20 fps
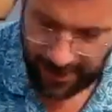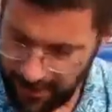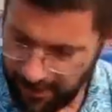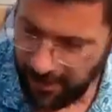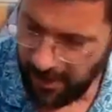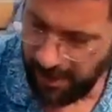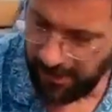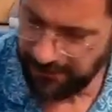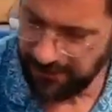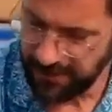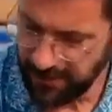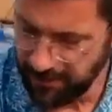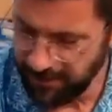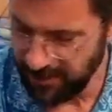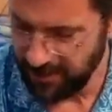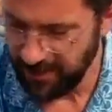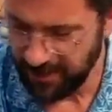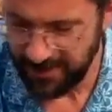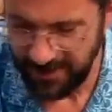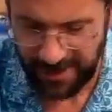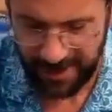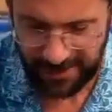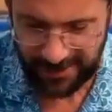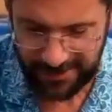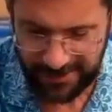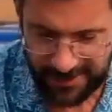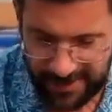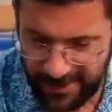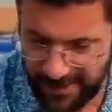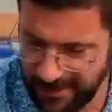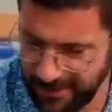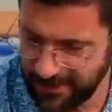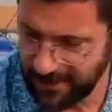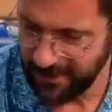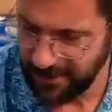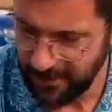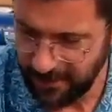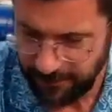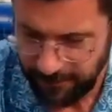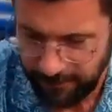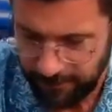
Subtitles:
take off some of this excess.